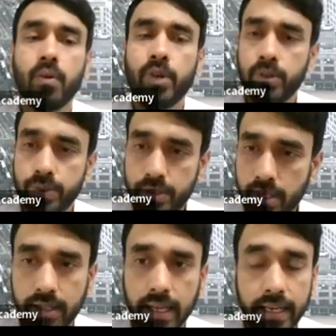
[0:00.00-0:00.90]
When you
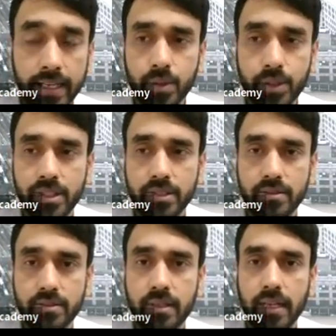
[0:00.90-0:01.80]
stuck any question
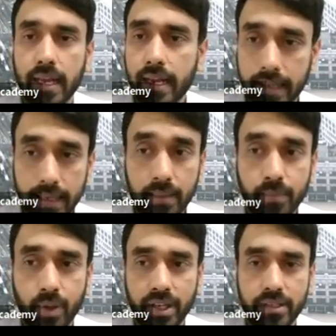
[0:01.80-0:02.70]
at any
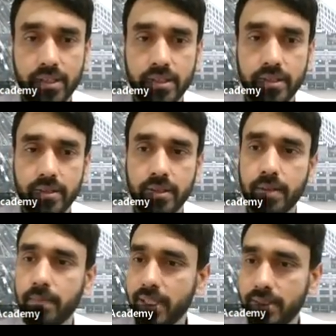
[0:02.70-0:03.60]
point,
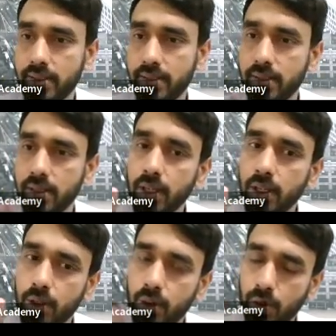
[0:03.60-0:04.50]
please
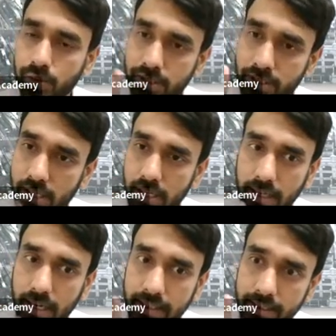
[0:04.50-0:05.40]
don't
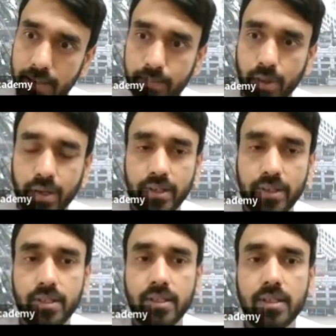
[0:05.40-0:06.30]
stuck at that
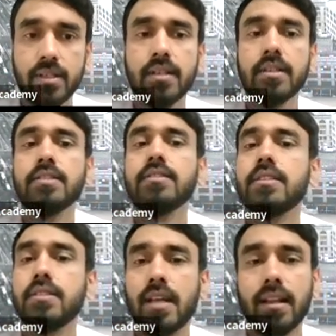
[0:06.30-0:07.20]
point.
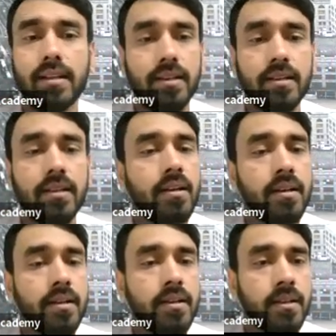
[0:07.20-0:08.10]
Just tell that,
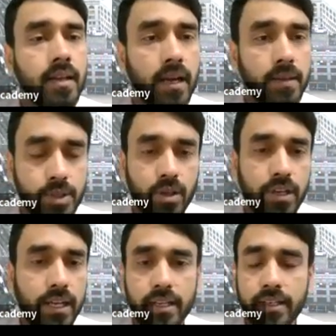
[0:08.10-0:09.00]
I'm
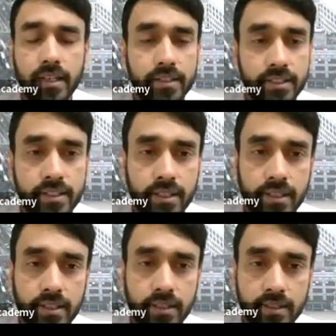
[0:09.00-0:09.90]
sorry, I can't
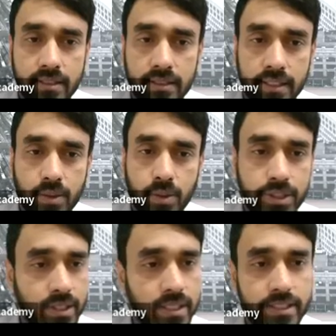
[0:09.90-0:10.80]
answer this
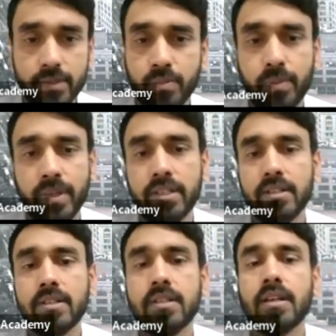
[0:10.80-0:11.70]
question at this
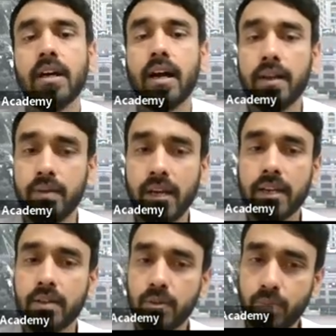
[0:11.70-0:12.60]
moment. I'd
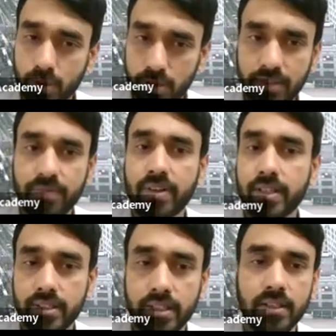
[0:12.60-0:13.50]
like to proceed
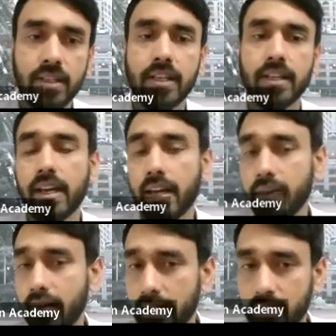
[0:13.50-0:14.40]
further, and then
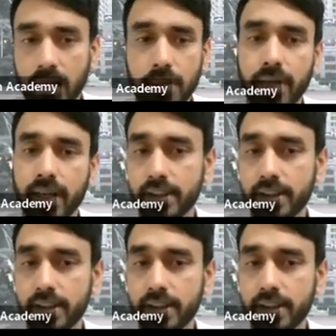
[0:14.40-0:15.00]
I'd like to come back